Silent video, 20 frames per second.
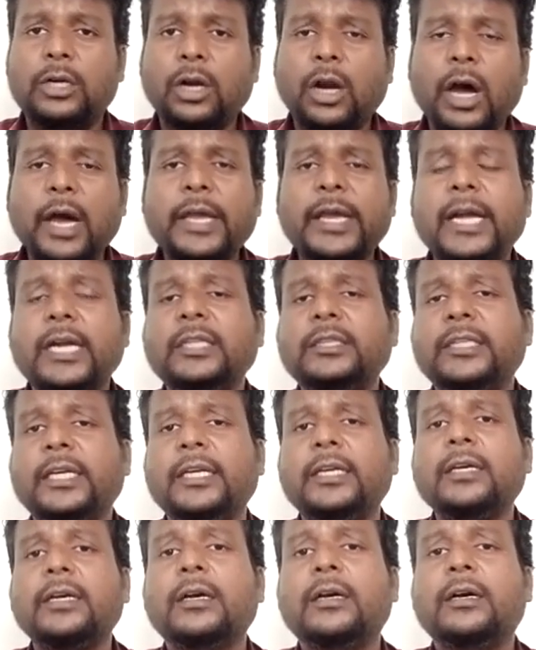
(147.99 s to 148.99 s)
draw
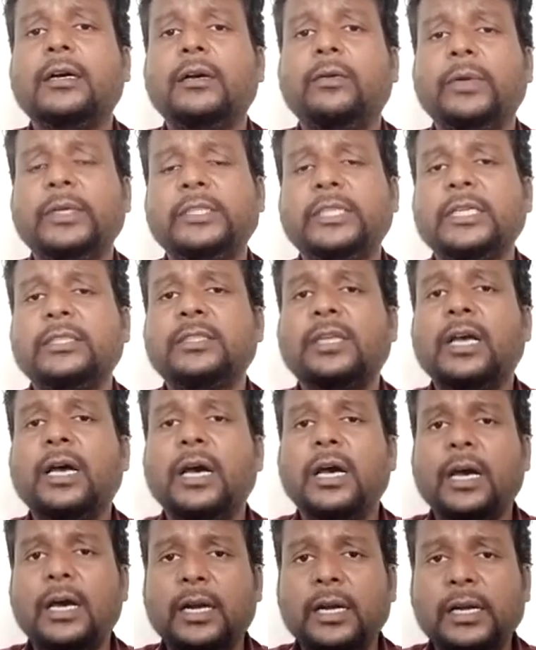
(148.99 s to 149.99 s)
anything which is